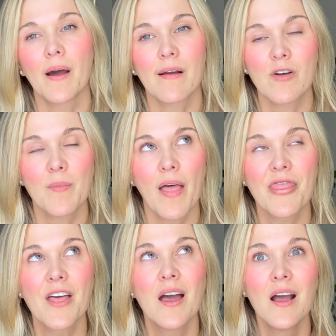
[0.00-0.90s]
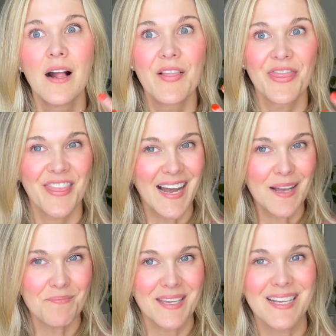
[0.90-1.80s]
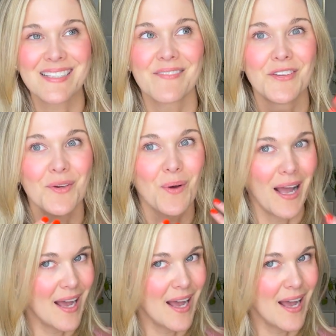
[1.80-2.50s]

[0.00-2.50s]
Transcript: out every month. That means if you